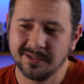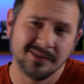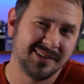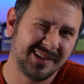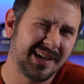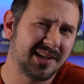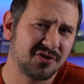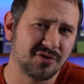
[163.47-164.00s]

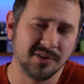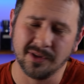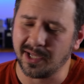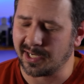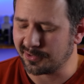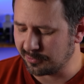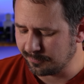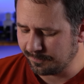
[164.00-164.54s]
I actually
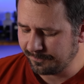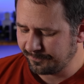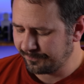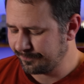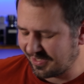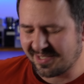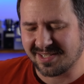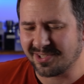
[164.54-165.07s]
like them.
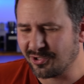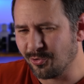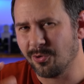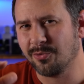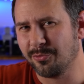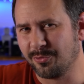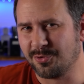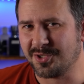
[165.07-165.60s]
It's like their
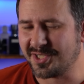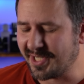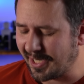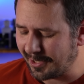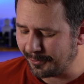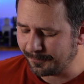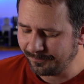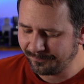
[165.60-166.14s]
own little
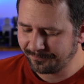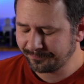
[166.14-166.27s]
style.